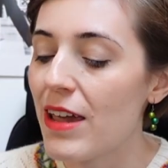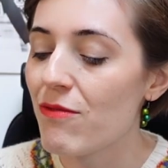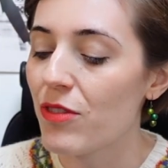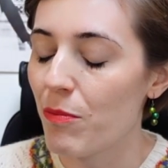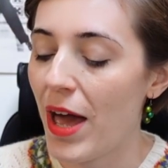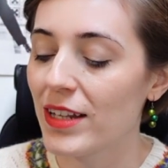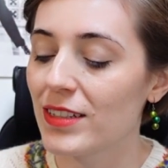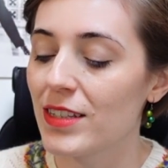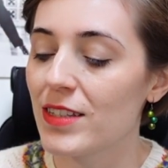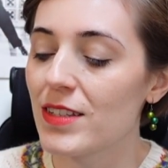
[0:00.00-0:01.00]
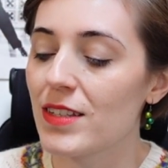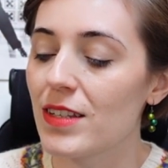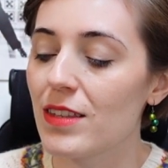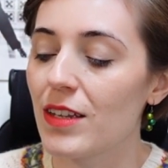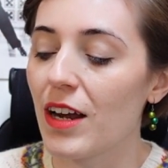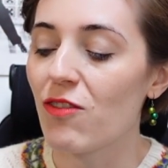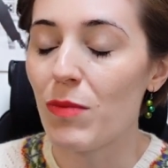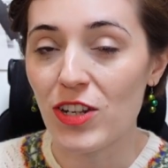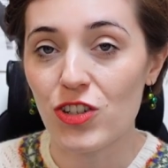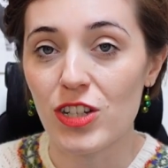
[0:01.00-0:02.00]
If the patterns that I've
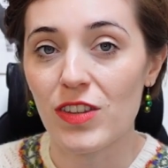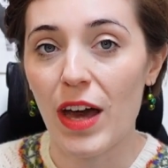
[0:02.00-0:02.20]
mentioned